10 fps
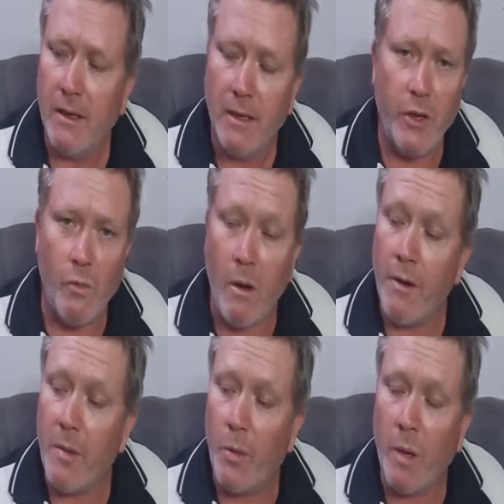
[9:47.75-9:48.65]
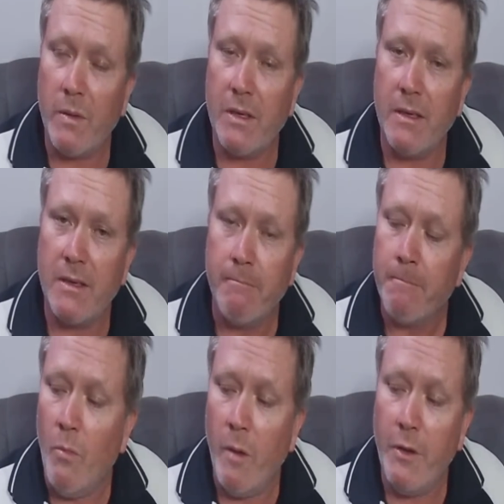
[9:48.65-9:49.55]
For your warranty purposes,
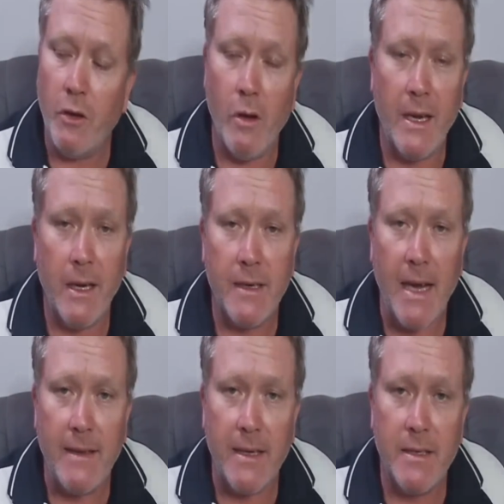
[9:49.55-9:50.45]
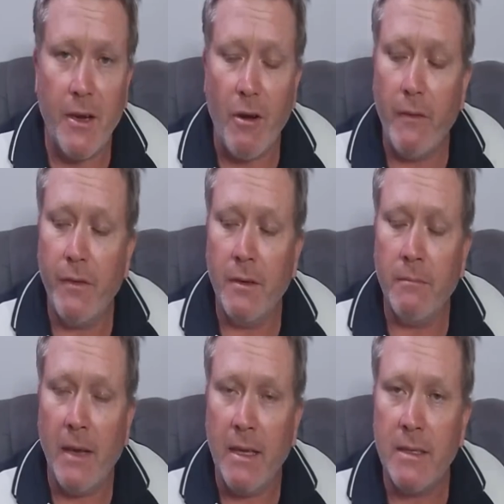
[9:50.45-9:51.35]
it might be a good idea to take that sticker off
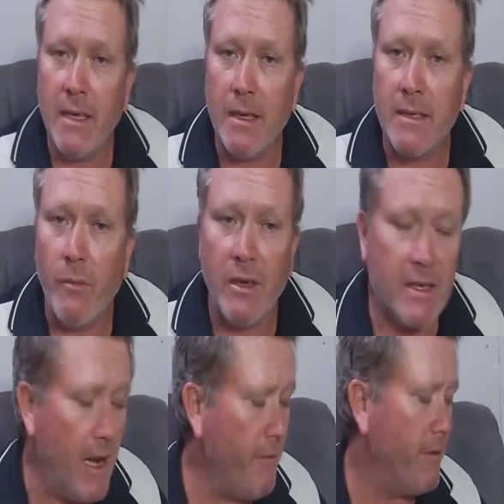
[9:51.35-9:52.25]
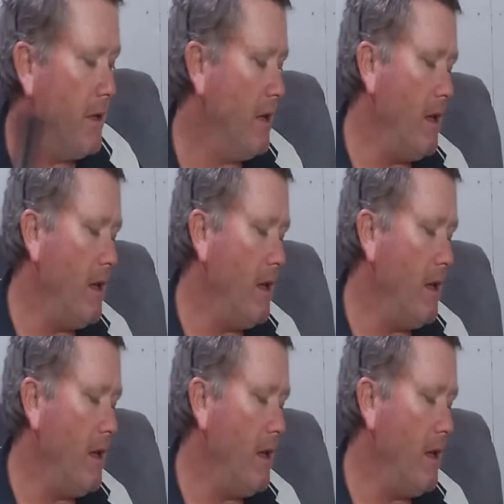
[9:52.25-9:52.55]
and stick it somewhere safe.